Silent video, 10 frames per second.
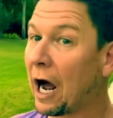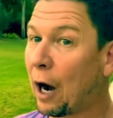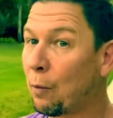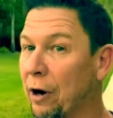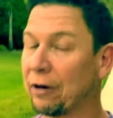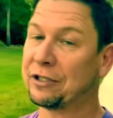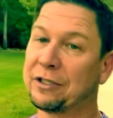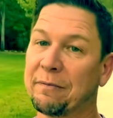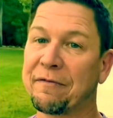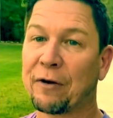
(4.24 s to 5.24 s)
I'm wearing
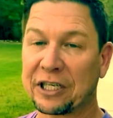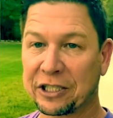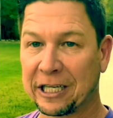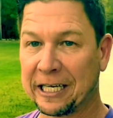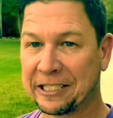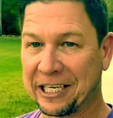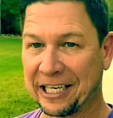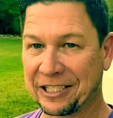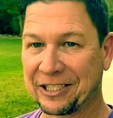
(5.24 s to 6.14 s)
some fresh, clean tees.